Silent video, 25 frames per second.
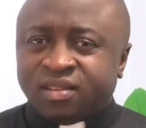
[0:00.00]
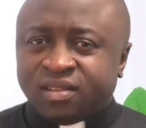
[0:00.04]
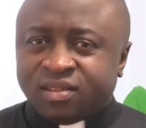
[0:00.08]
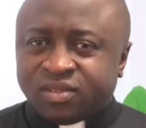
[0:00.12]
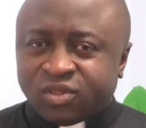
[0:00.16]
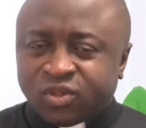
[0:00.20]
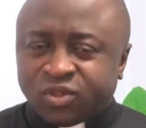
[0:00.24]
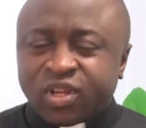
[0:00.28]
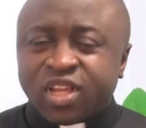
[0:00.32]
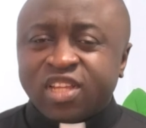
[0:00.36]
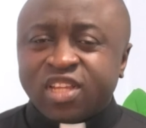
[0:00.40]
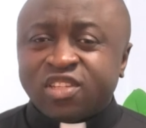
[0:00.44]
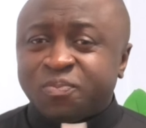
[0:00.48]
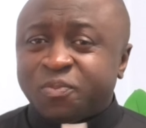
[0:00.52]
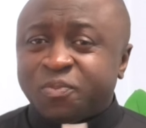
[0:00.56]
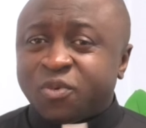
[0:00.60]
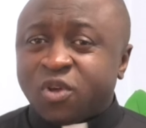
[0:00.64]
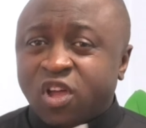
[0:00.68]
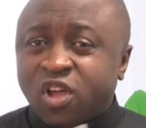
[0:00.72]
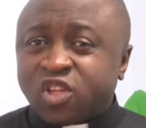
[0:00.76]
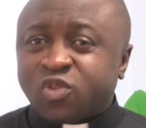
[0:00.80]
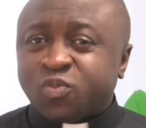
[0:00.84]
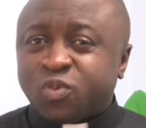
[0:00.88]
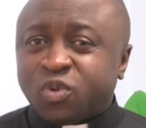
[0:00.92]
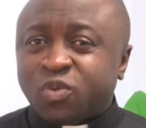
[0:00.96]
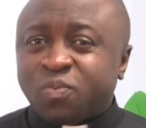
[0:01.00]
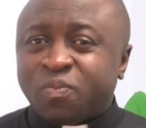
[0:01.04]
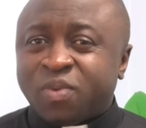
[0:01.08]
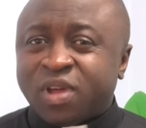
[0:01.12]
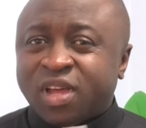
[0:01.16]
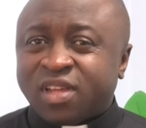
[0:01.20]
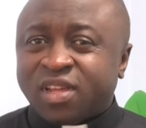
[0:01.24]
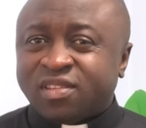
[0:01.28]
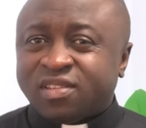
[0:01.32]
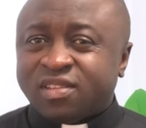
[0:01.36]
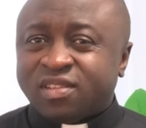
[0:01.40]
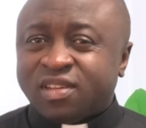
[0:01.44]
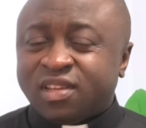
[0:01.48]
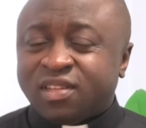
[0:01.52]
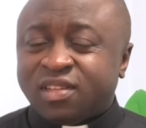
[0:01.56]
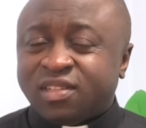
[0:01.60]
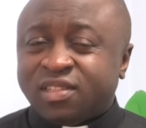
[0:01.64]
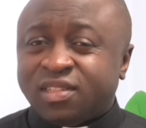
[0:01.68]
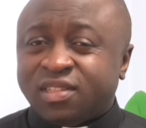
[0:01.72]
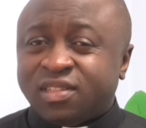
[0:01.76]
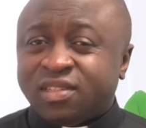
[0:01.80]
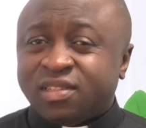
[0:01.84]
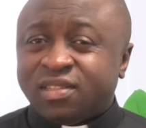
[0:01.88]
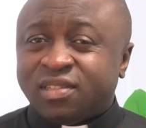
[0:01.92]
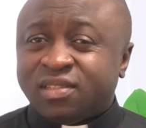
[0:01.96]
Today's gospel
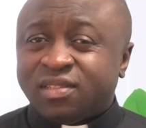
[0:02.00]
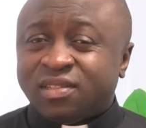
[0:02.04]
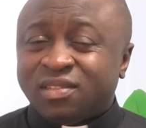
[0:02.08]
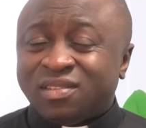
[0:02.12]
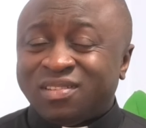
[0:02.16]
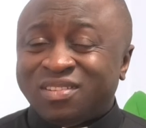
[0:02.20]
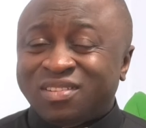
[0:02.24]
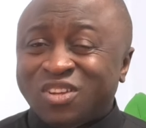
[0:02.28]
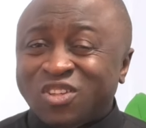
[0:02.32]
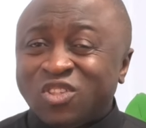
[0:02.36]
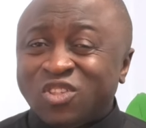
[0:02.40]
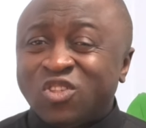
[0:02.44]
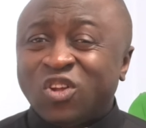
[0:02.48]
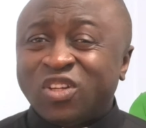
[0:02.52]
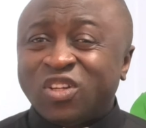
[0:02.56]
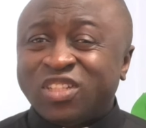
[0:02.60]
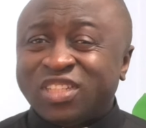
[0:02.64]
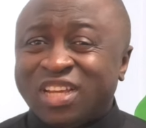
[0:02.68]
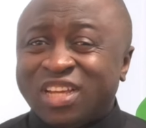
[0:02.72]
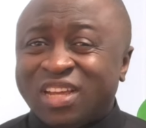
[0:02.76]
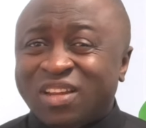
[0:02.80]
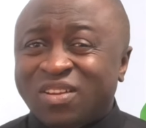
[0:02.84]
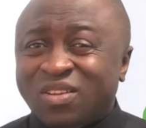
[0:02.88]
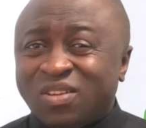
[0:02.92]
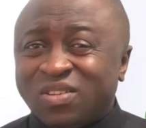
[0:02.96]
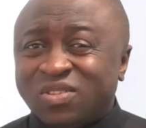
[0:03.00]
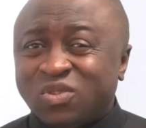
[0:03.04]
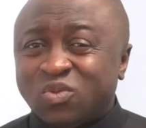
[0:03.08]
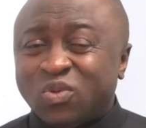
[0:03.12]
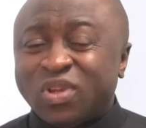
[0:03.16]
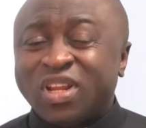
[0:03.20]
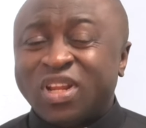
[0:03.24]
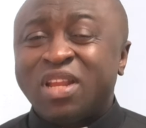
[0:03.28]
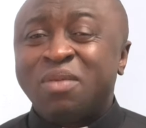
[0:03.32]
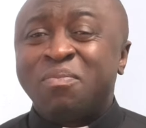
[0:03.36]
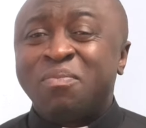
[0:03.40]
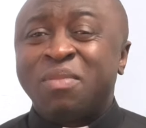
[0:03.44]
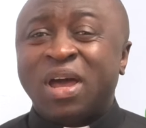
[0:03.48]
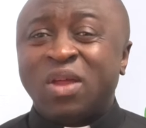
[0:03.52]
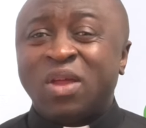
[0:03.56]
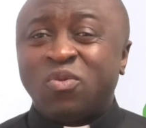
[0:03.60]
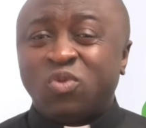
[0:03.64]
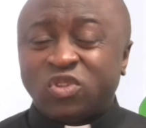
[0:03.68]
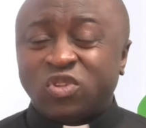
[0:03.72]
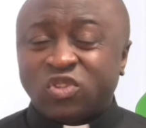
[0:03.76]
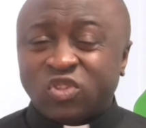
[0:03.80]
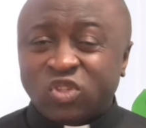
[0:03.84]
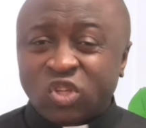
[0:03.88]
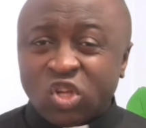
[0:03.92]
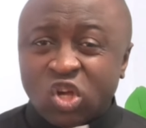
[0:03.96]
passage does not tell us whether the man
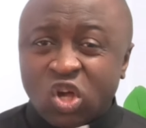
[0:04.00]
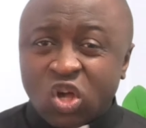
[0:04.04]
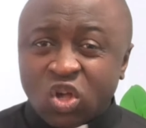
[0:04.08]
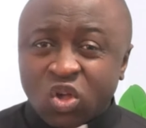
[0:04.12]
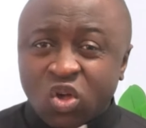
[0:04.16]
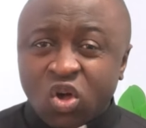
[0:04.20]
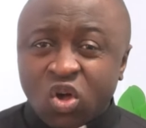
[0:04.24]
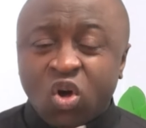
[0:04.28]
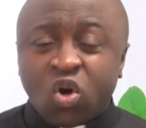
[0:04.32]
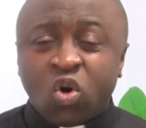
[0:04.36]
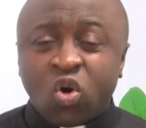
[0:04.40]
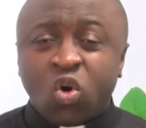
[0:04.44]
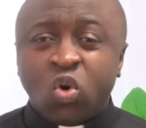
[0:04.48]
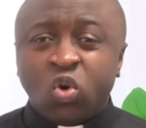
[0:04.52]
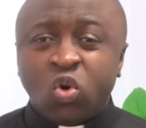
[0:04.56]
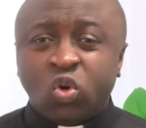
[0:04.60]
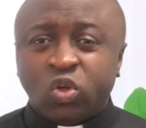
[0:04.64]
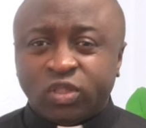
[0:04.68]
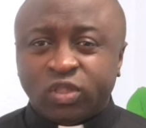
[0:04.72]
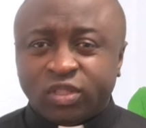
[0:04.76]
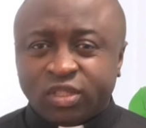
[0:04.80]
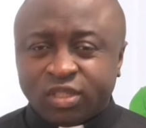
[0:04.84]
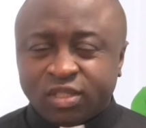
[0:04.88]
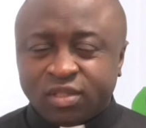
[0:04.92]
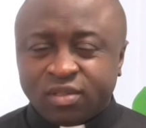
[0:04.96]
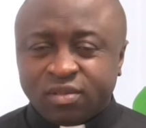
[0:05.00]
was young or old.